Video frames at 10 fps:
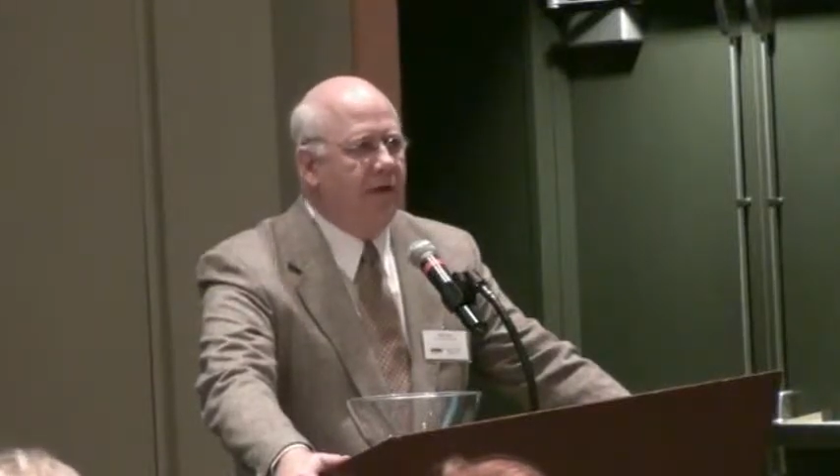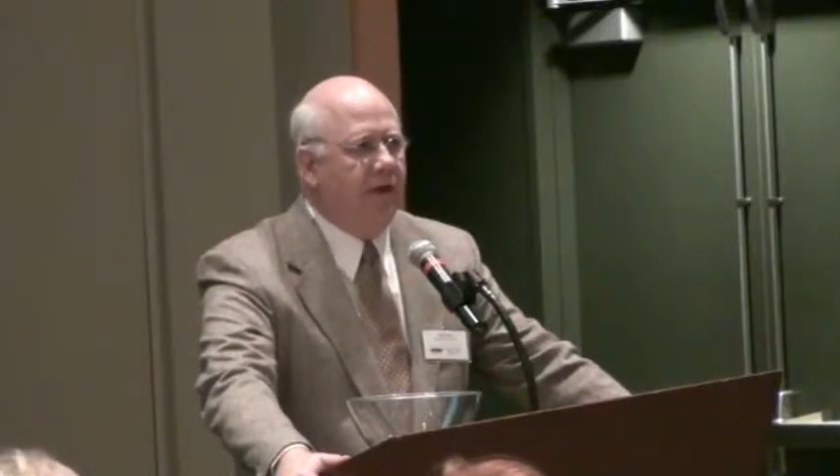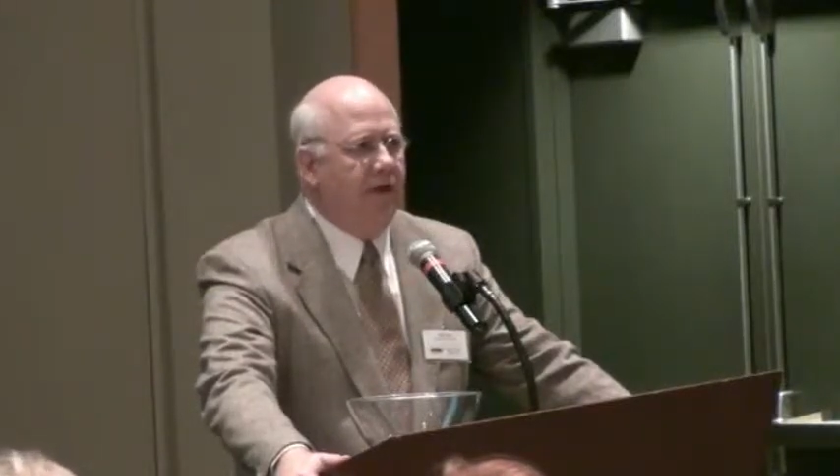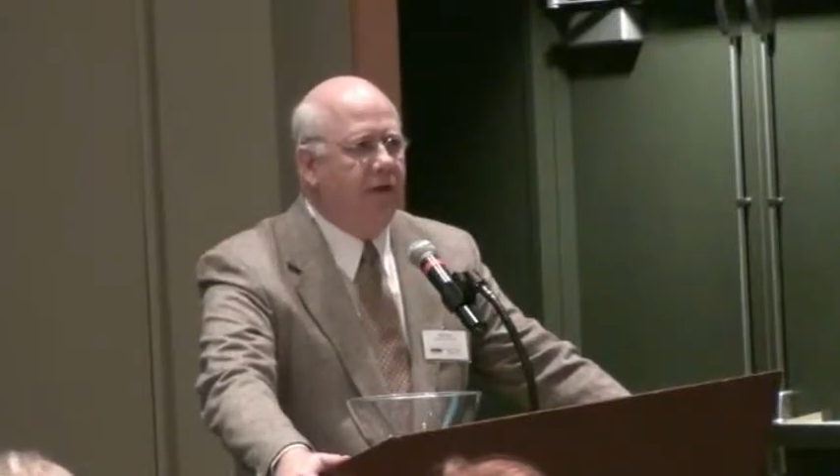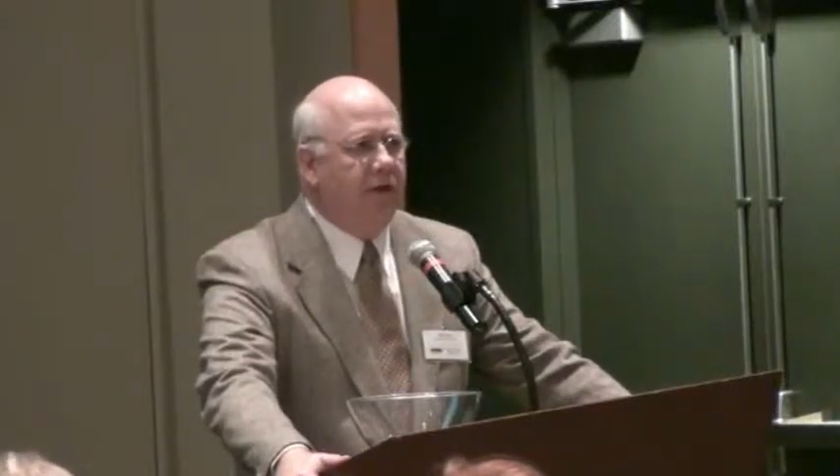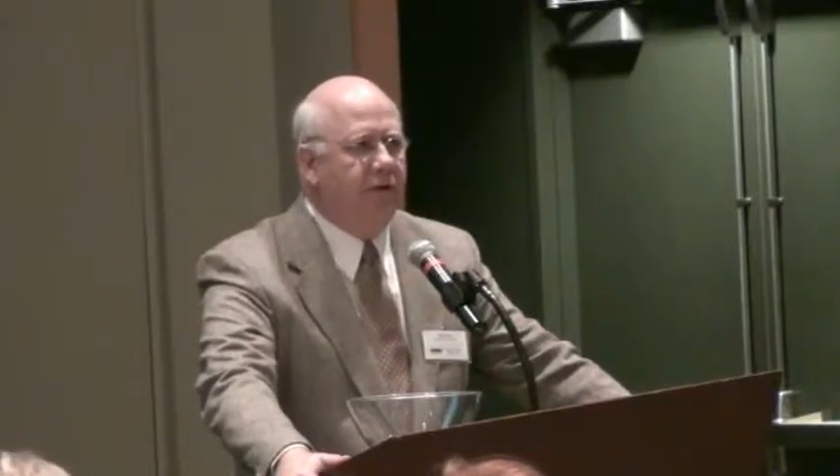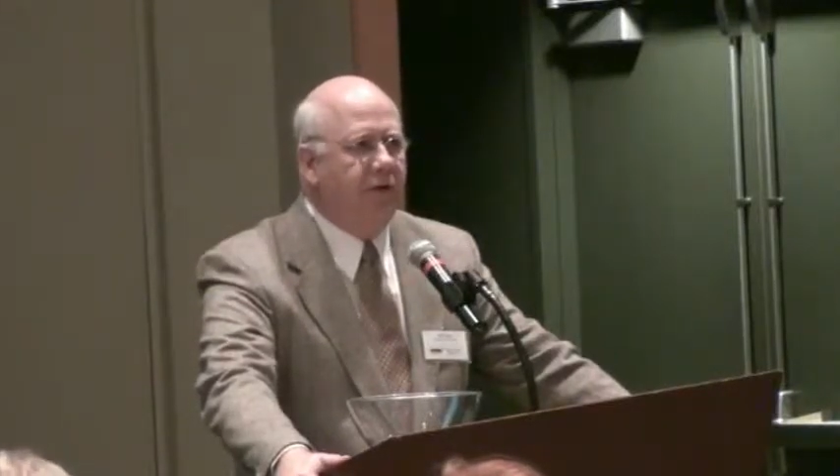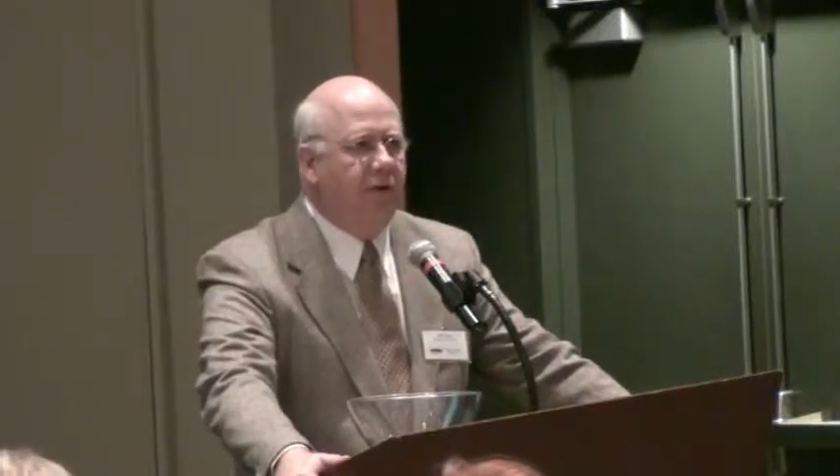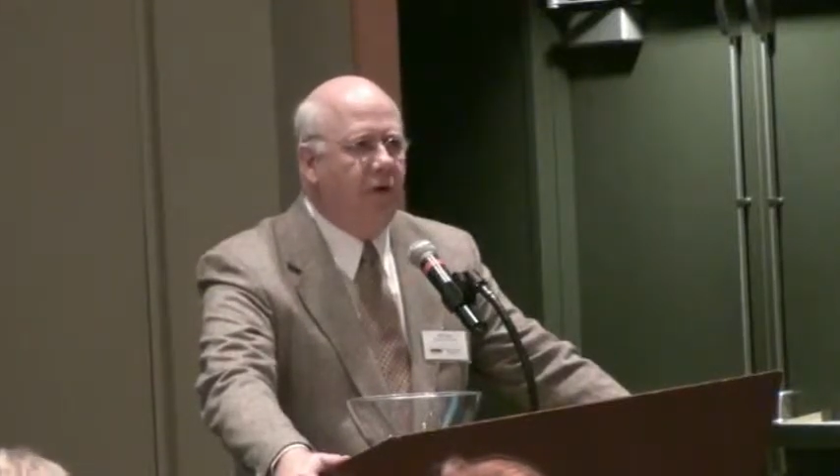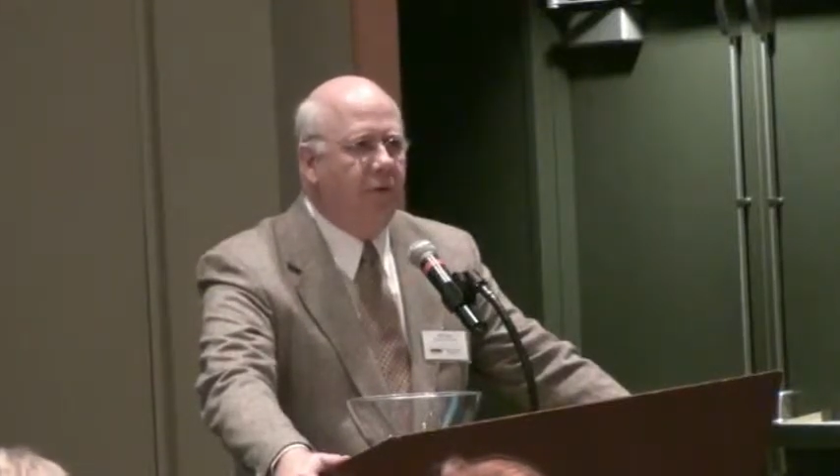you
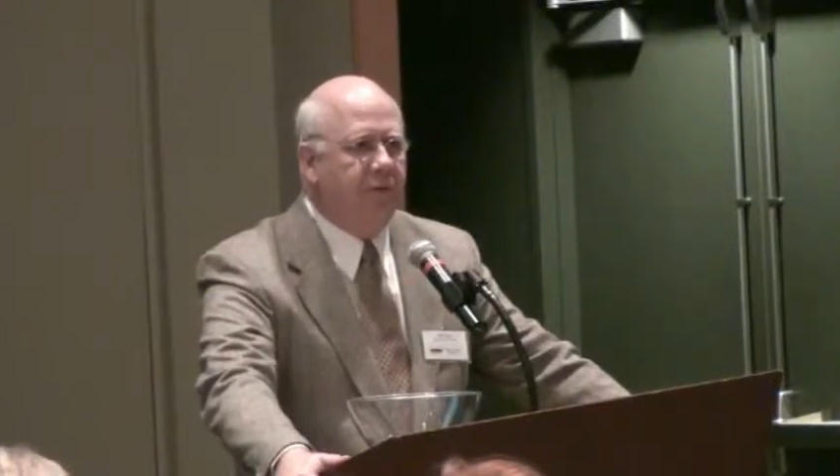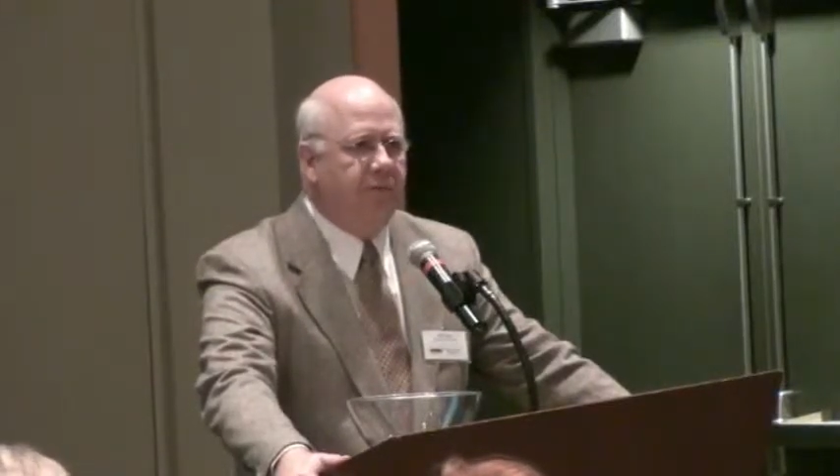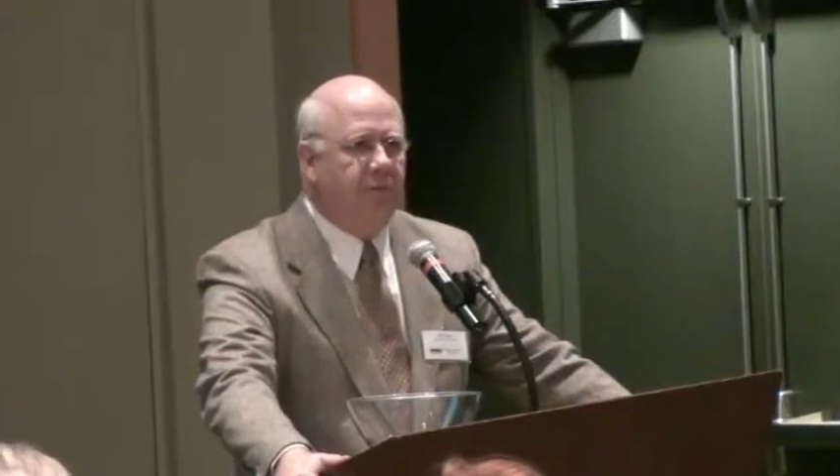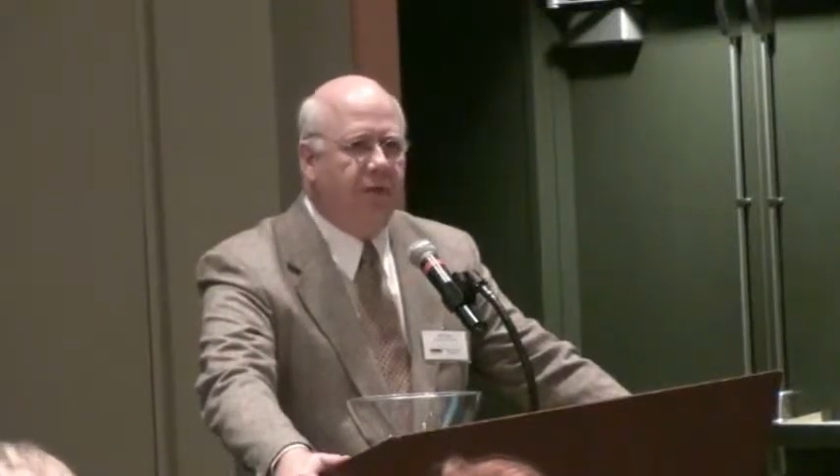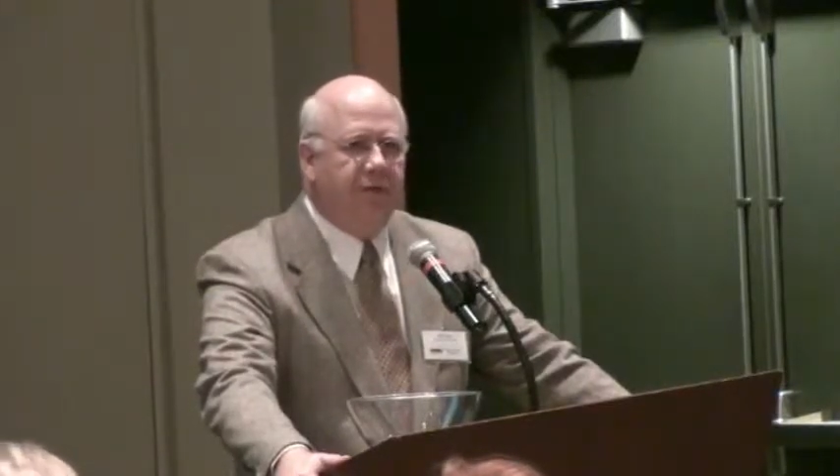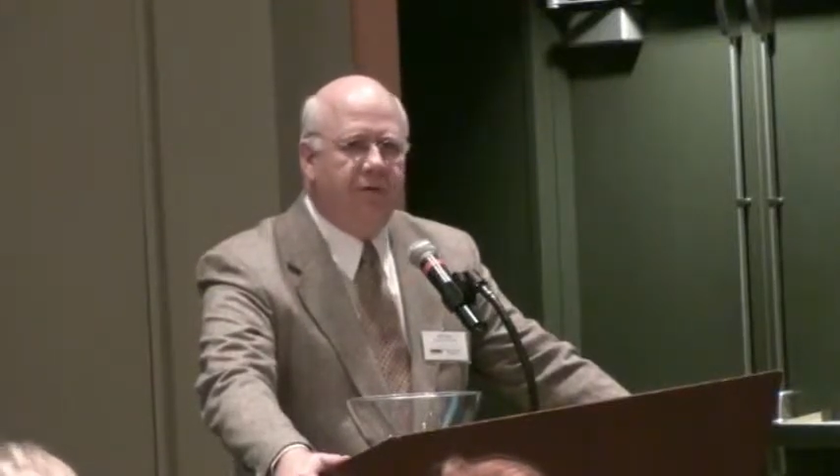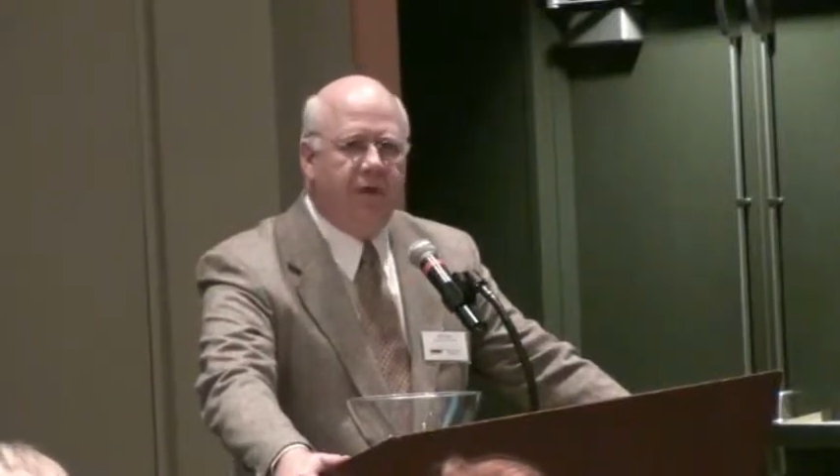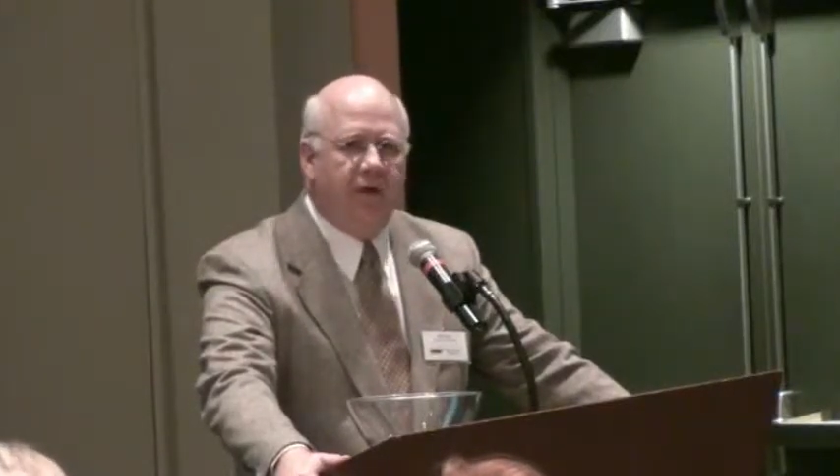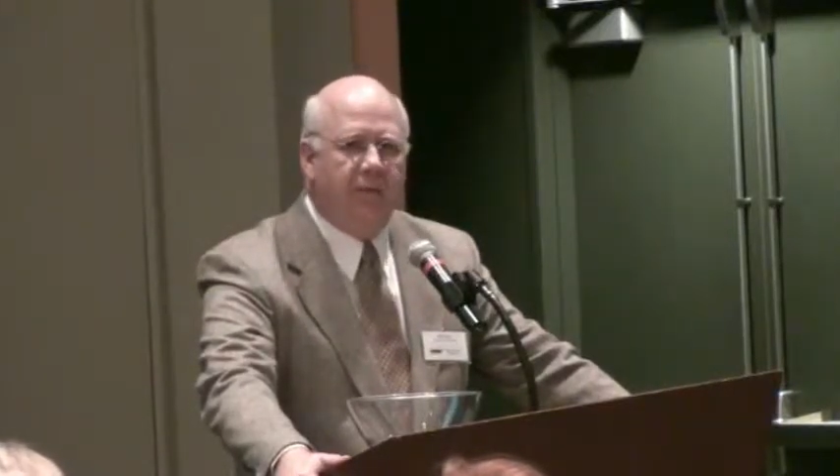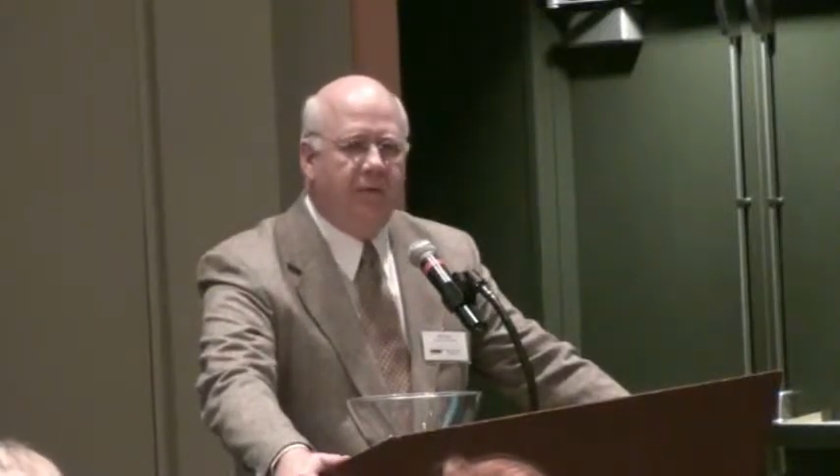can always point to
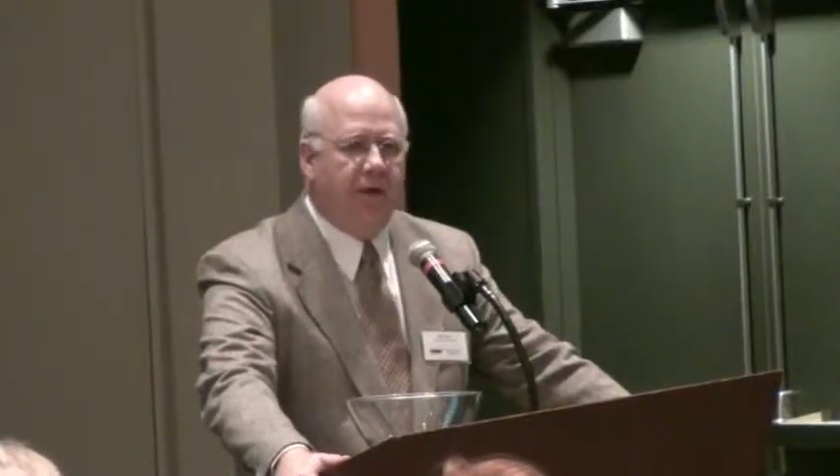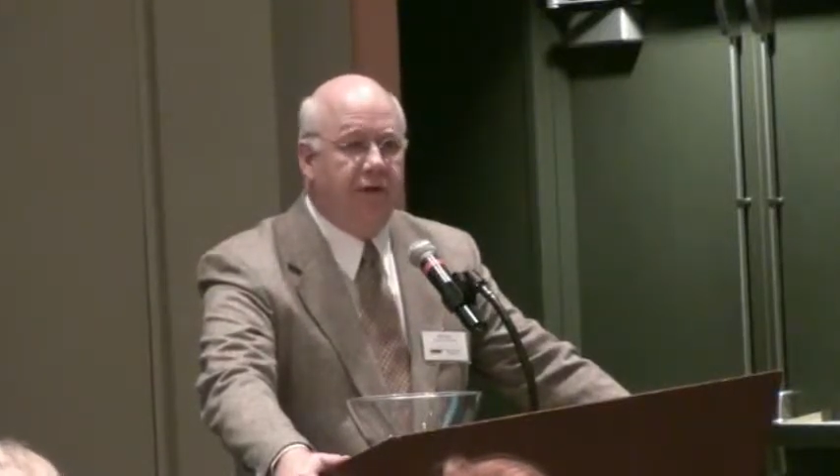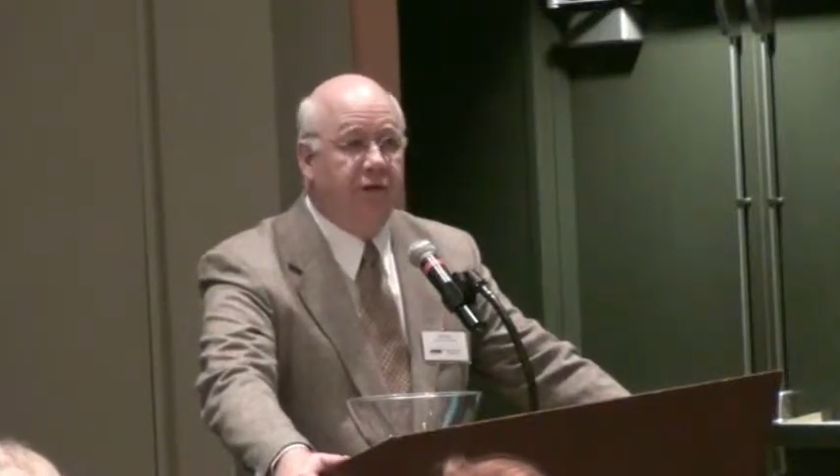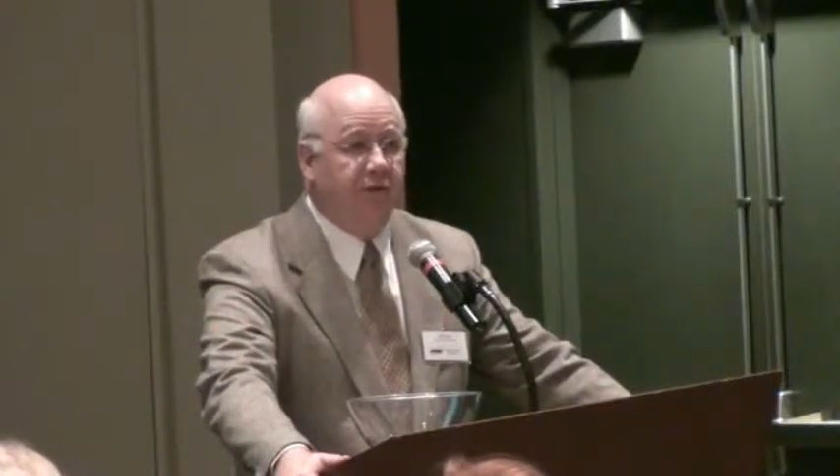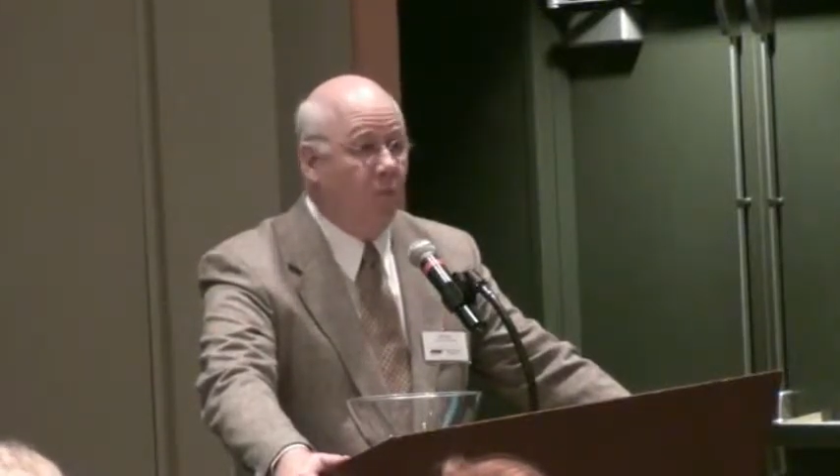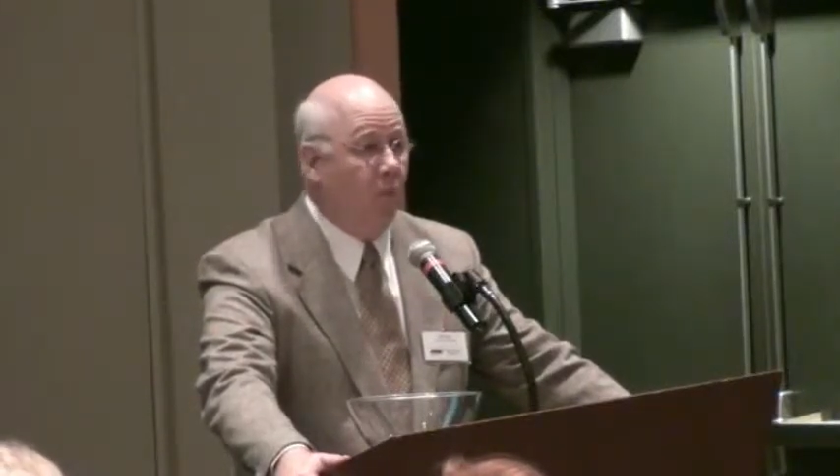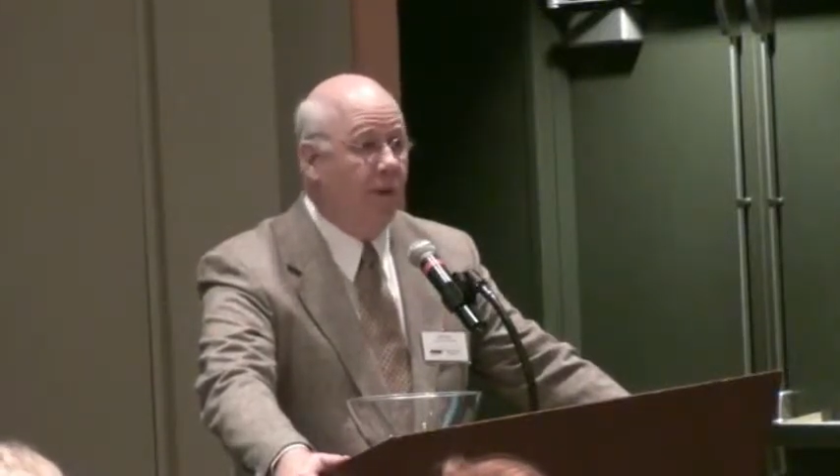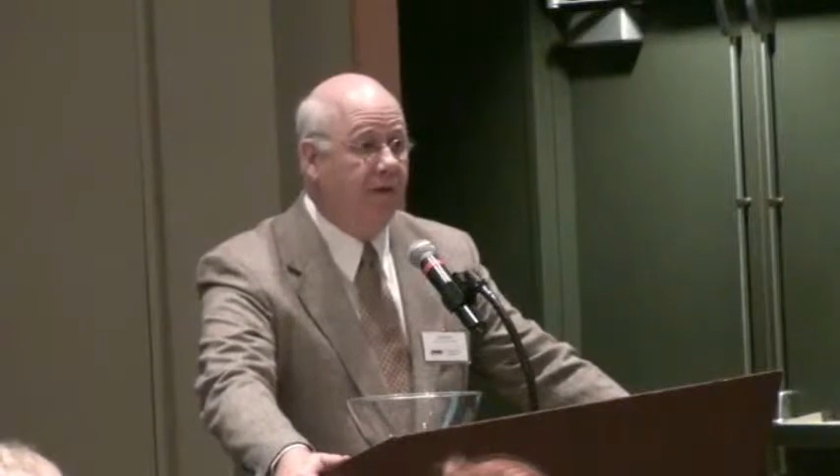an operation